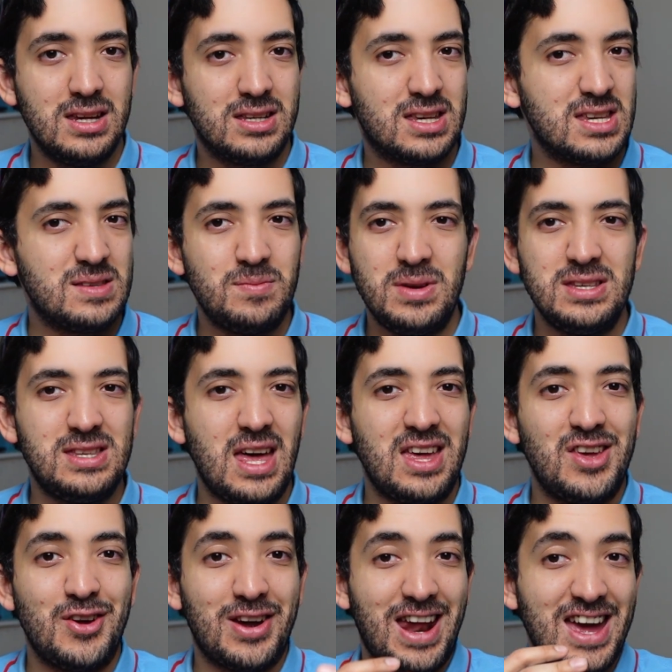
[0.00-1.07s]
This means that
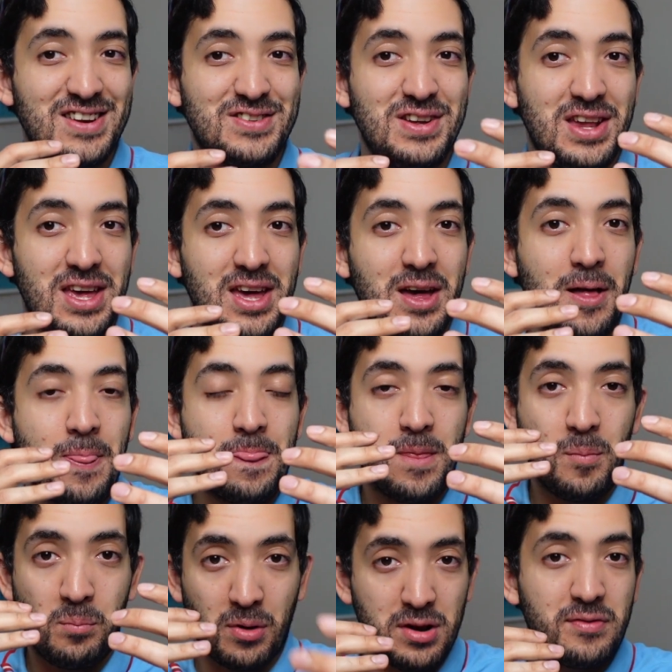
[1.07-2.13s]
you can actually
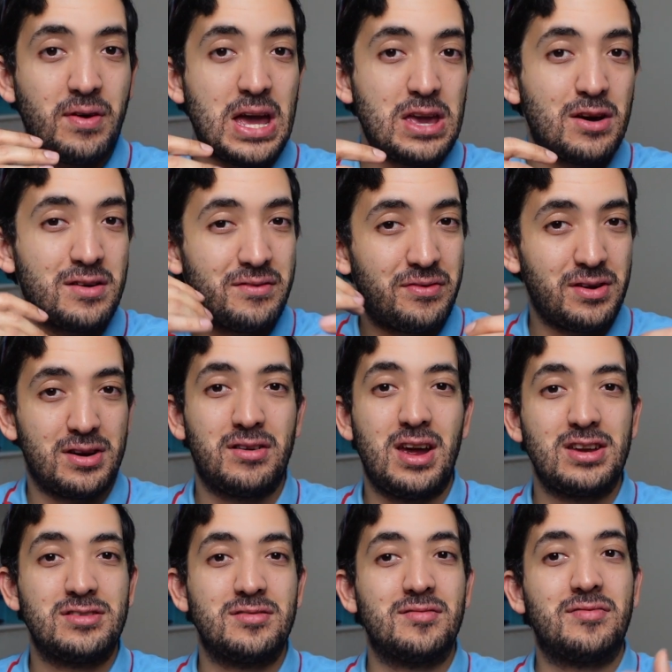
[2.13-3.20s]
modify your
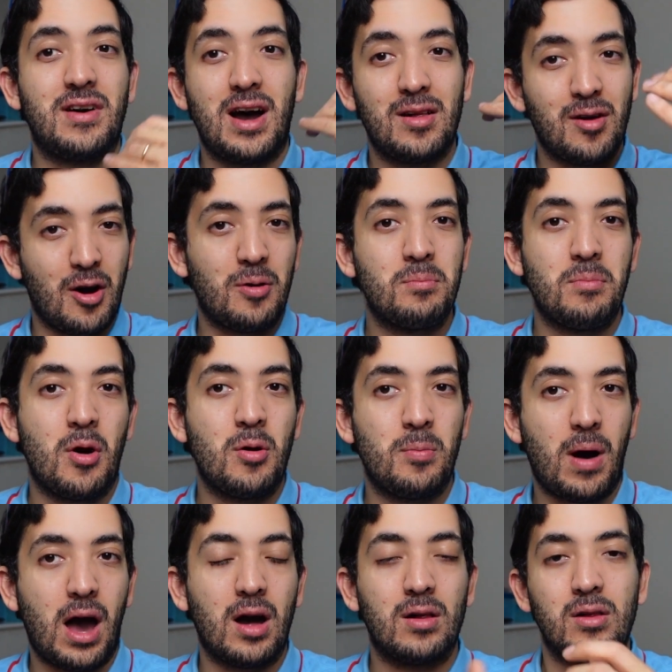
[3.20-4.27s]
configuration file on
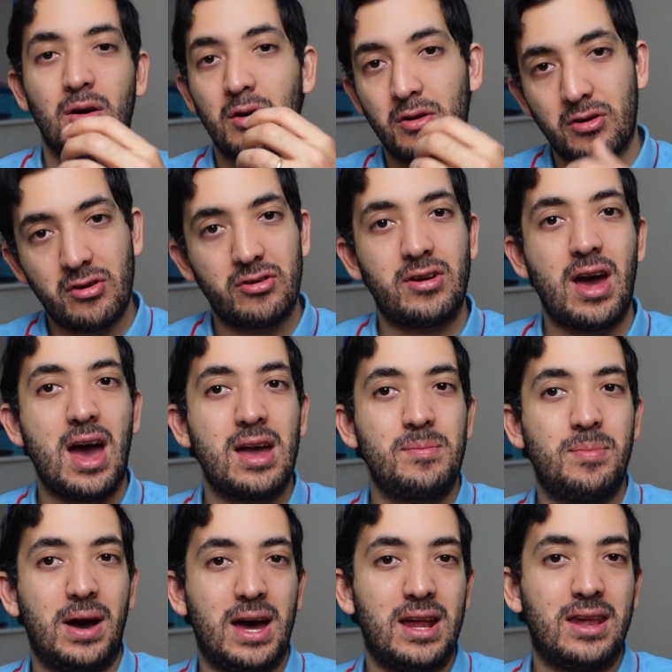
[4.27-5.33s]
mobile or on an
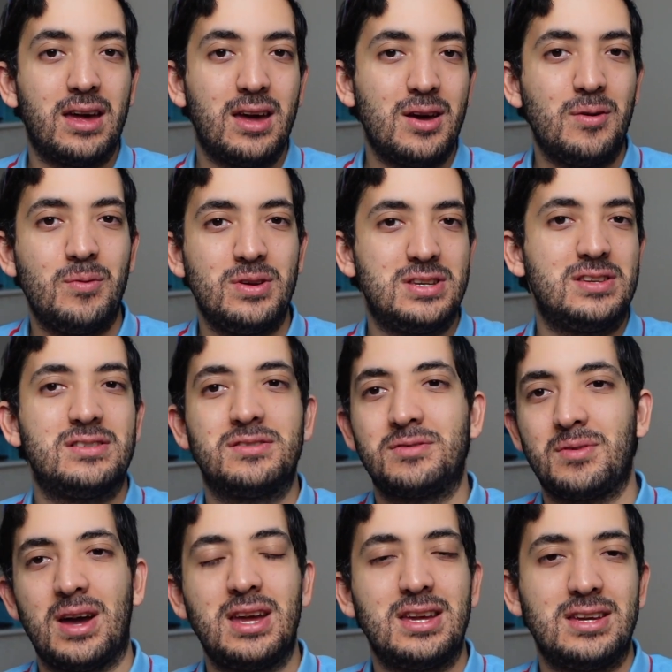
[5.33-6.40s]
iPad, which is
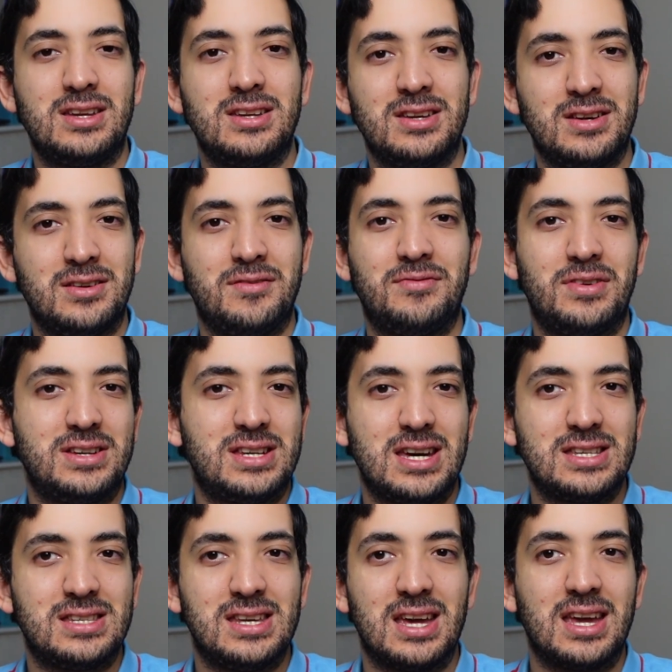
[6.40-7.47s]
quite
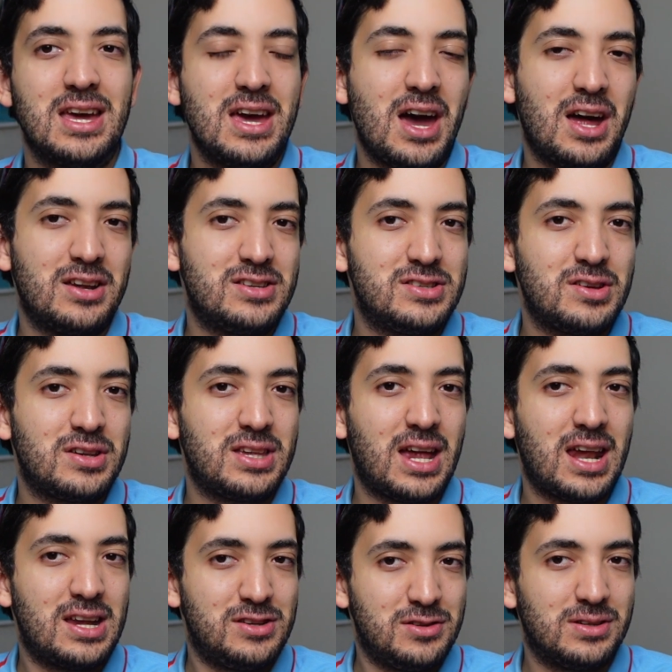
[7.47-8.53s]
fantastic. It's not that
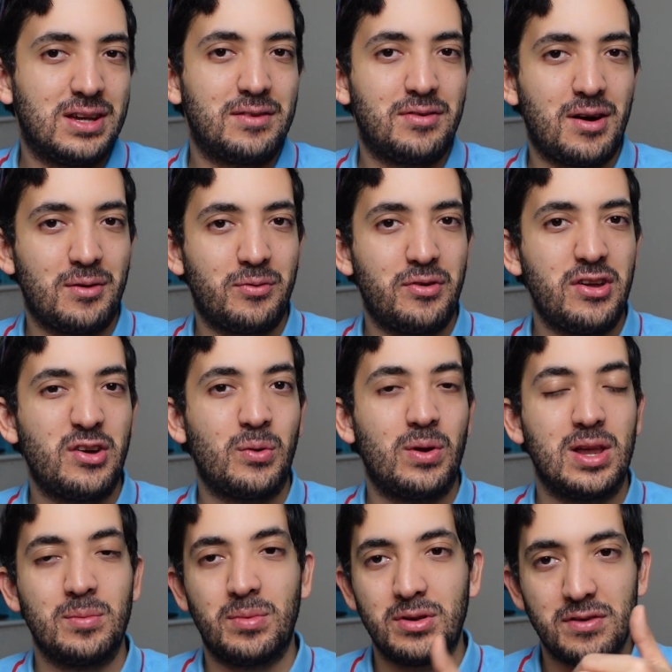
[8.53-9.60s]
I do that
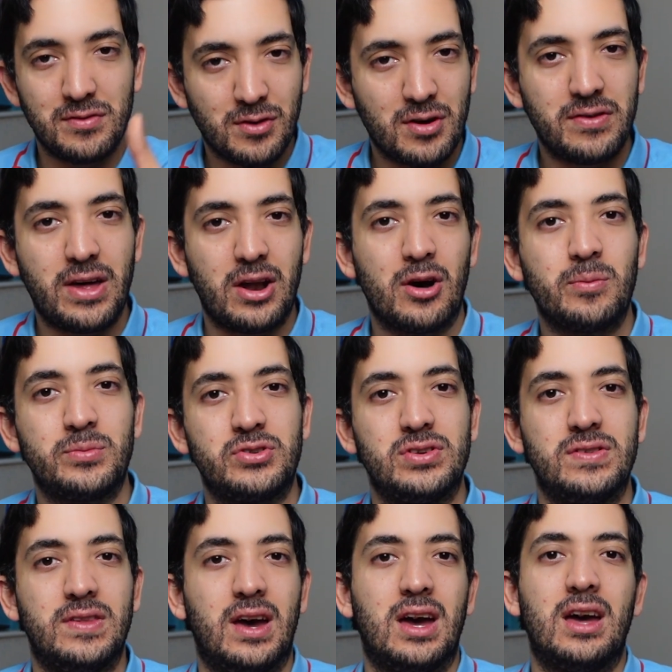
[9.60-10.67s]
frequently, but you've got that
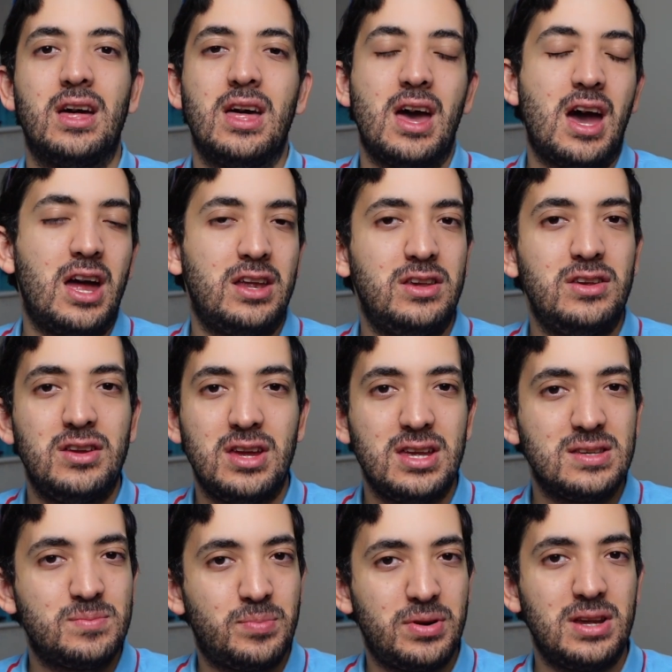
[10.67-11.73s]
option there. And
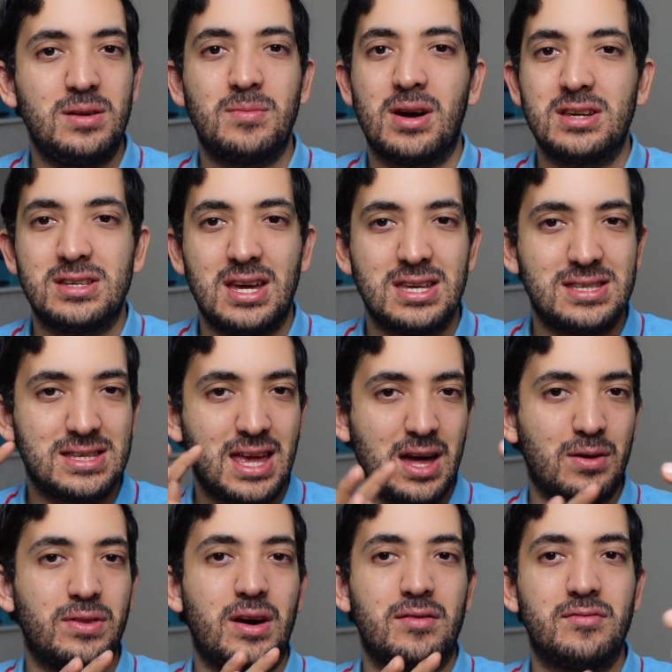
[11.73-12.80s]
it's pretty much a
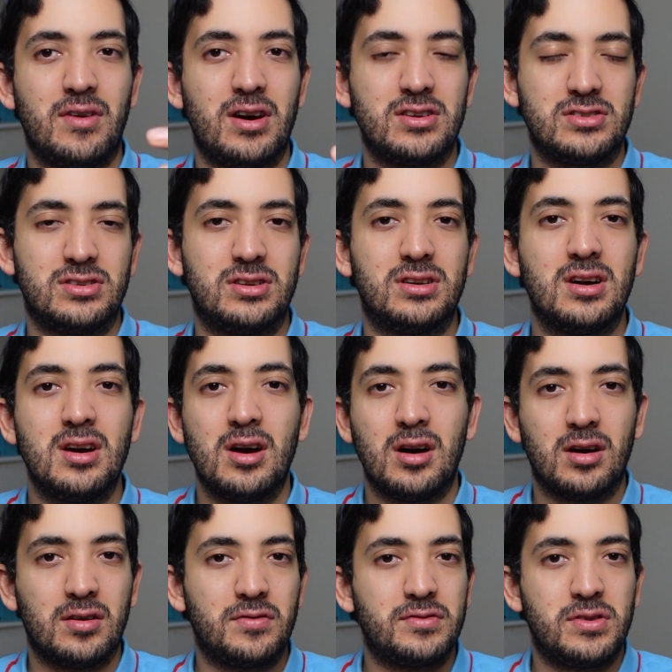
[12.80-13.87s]
scaled down version
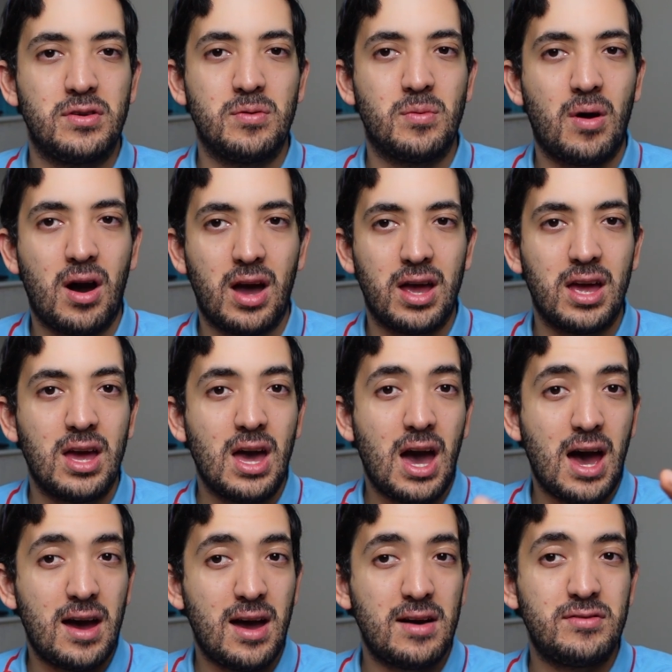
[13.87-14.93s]
of the UI.
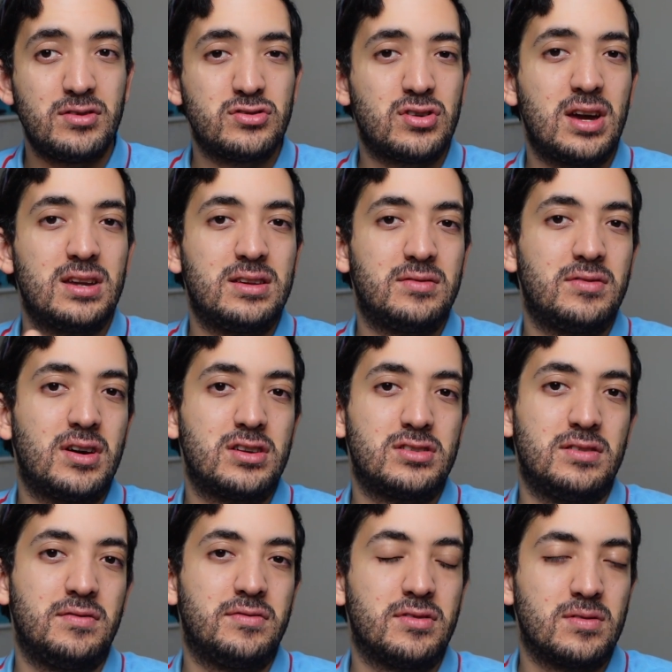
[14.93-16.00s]
I haven't tried the
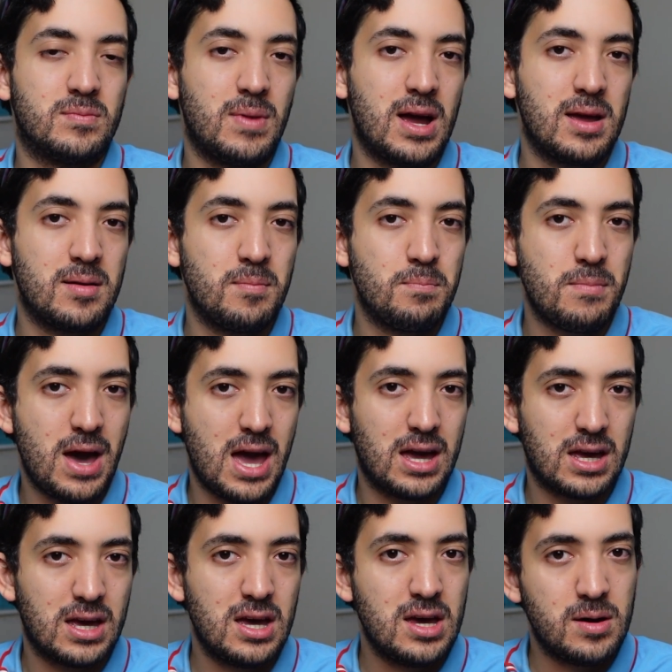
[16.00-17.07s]
version for my
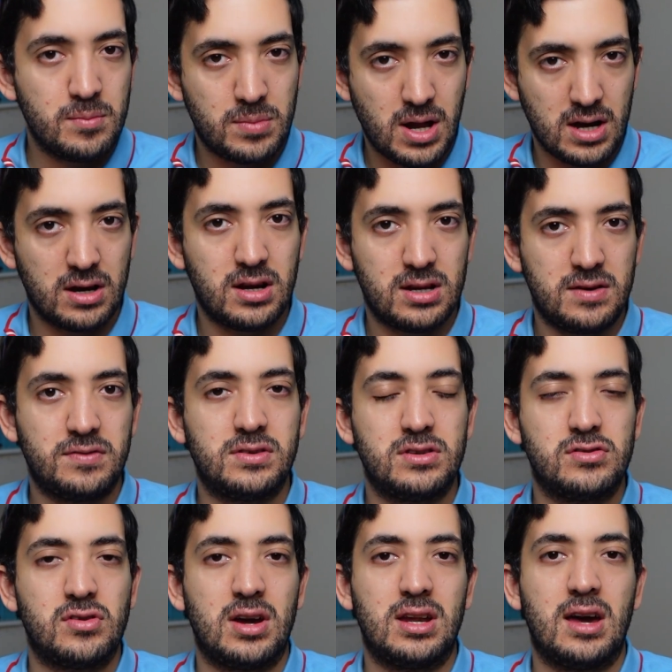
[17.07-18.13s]
Mac, but I'm gonna have to
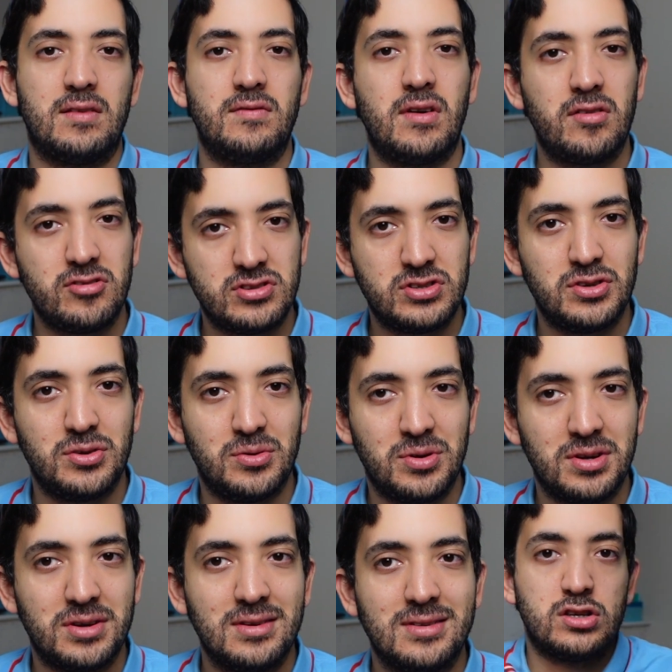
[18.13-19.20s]
try that very
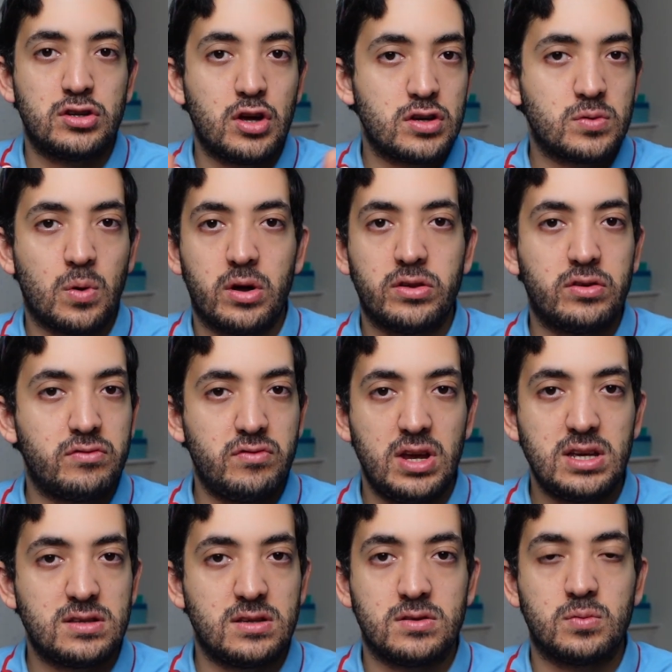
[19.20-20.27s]
soon. So those were the
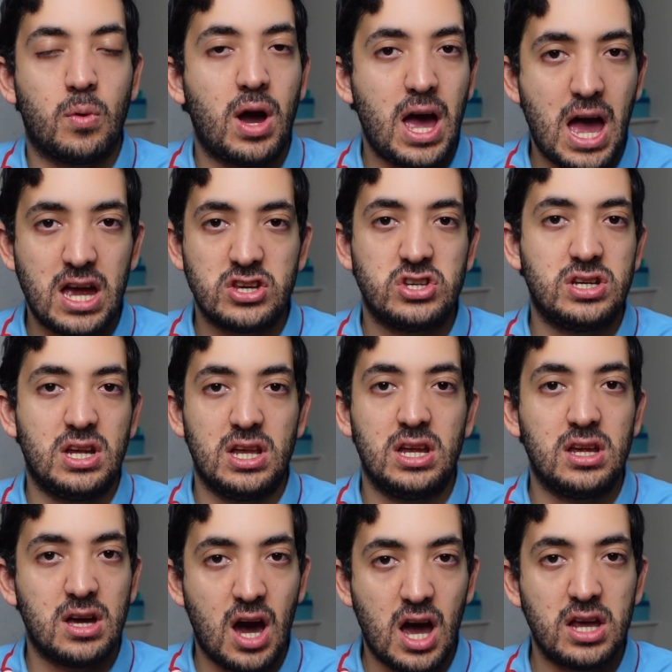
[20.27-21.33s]
reasons why
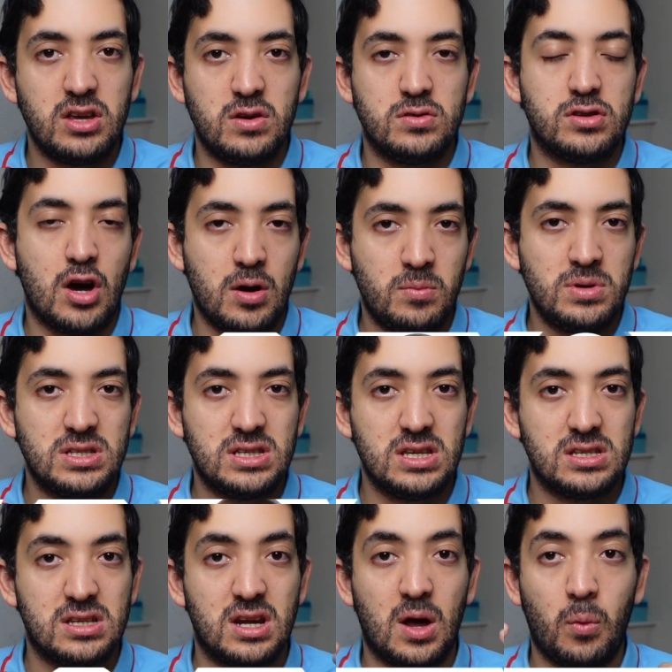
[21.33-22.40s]
actually I use Home
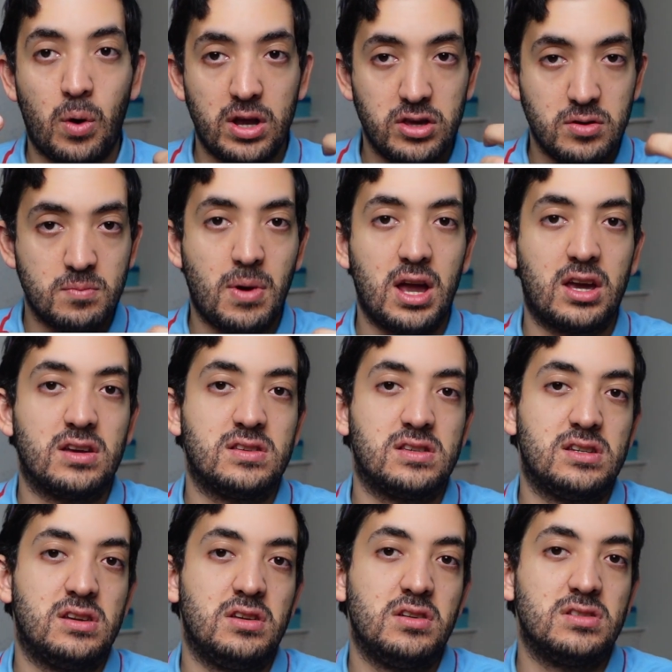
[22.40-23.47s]
Assistant and why you might
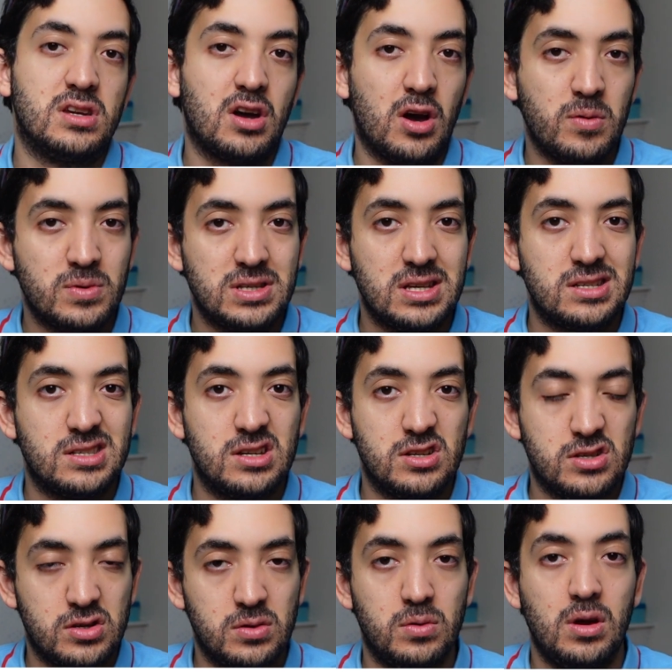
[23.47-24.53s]
consider using Home Assistant
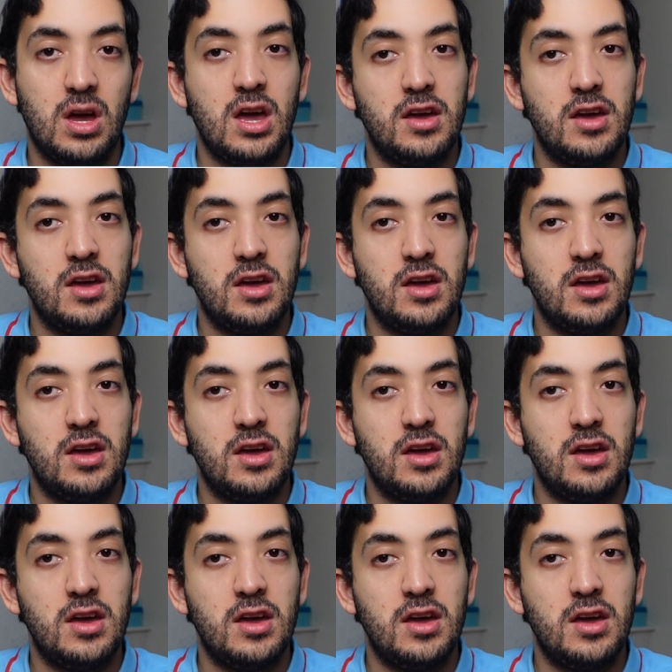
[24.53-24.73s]
too.